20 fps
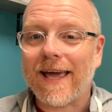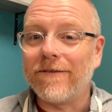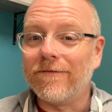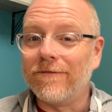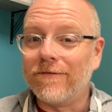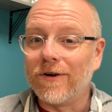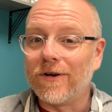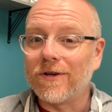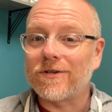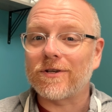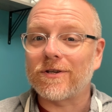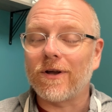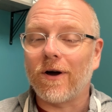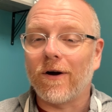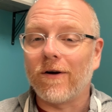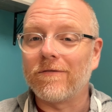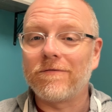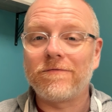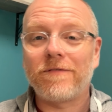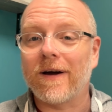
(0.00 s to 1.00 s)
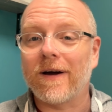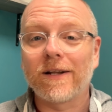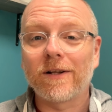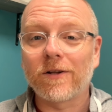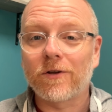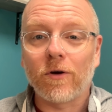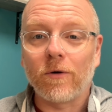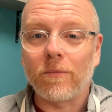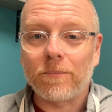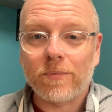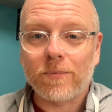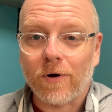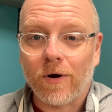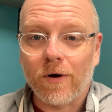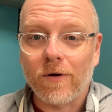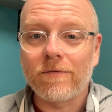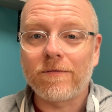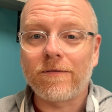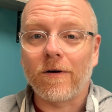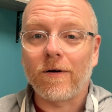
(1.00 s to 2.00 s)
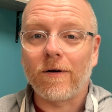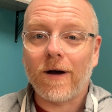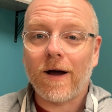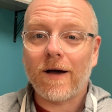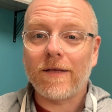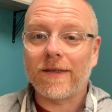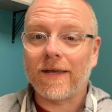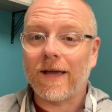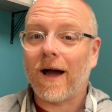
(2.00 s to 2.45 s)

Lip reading: a version of Final Cut Pro for the